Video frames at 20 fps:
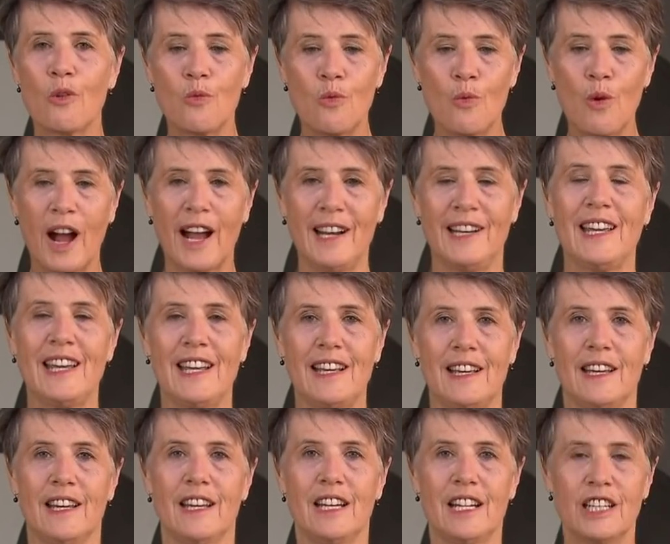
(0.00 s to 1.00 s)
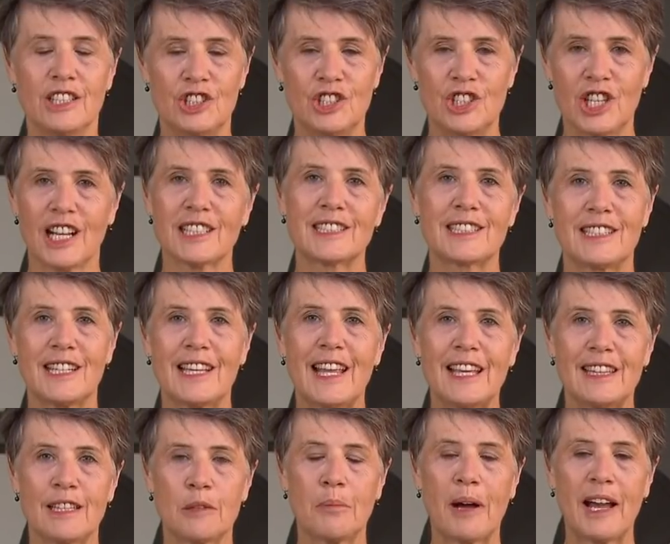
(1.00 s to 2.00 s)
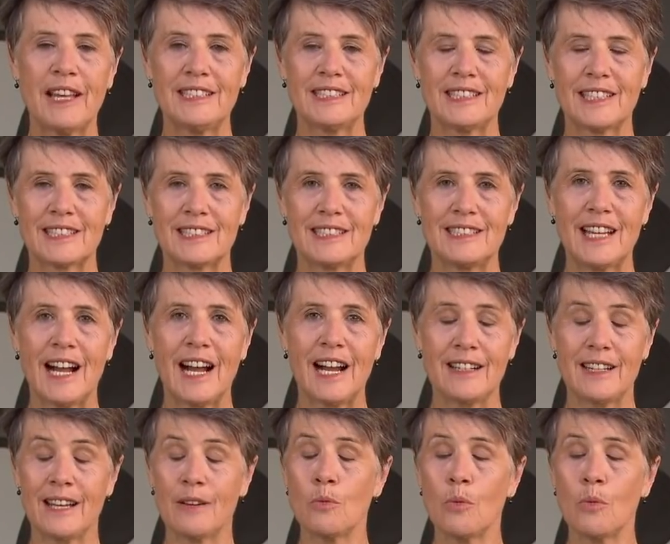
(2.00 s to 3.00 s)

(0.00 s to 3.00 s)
running just to get the basics done. And